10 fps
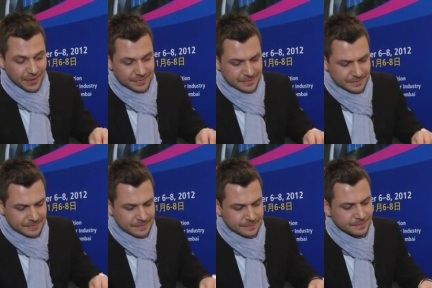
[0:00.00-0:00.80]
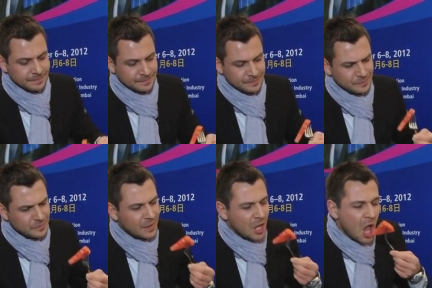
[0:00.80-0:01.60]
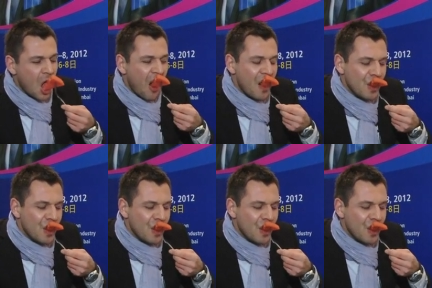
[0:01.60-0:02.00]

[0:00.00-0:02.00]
Hmm.